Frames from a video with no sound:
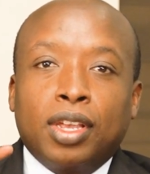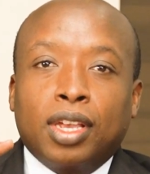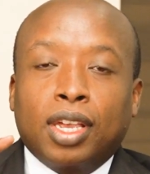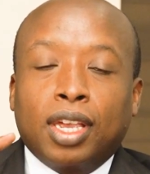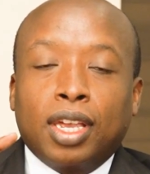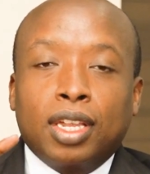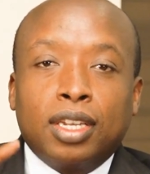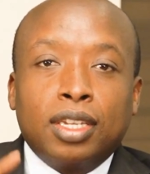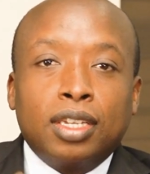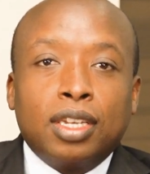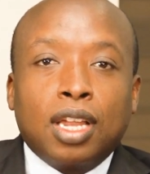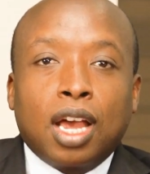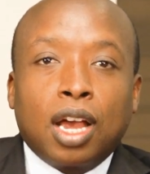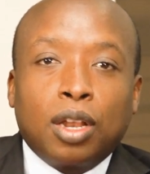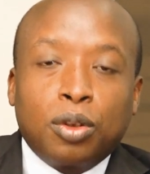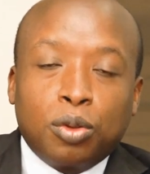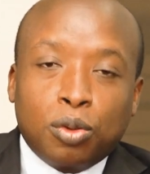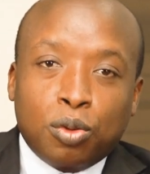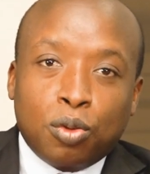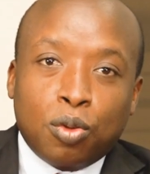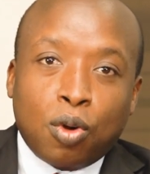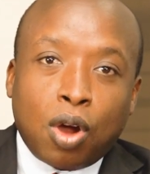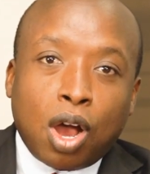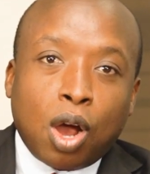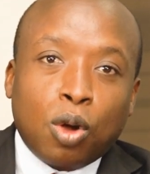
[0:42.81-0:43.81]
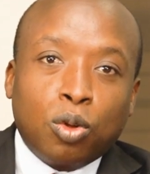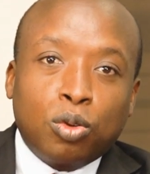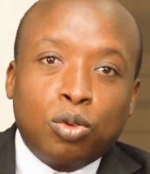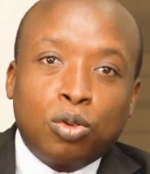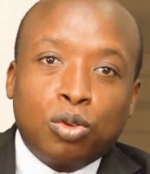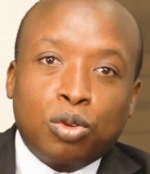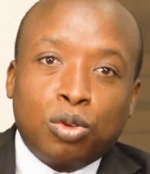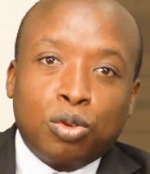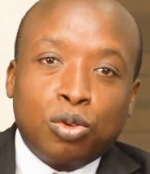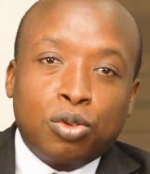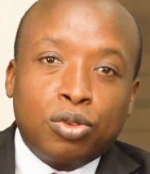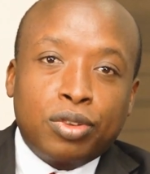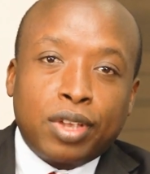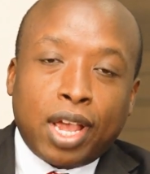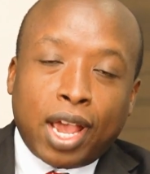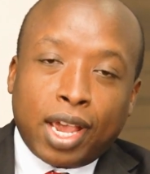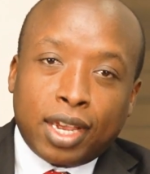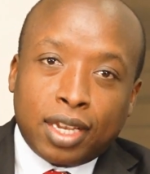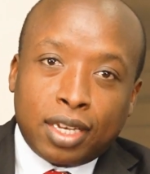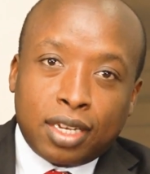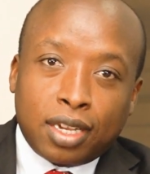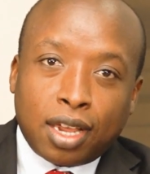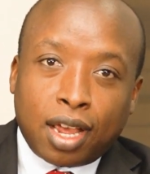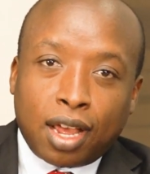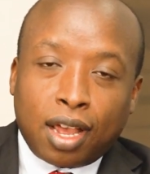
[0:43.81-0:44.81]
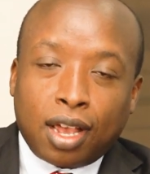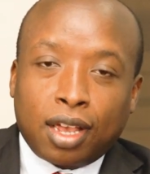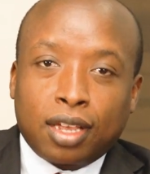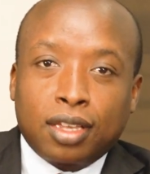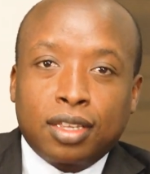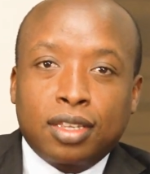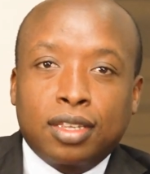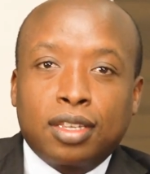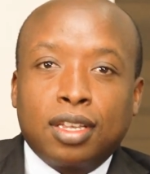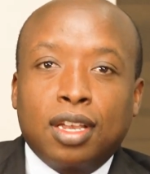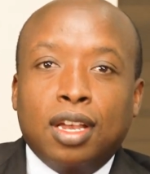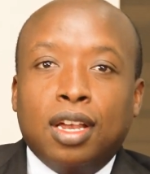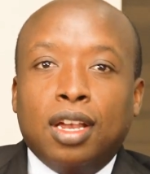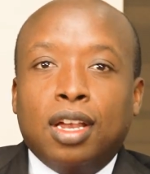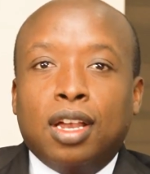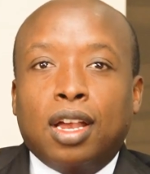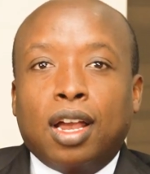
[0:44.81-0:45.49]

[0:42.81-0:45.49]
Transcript: getting to know how to use iTax,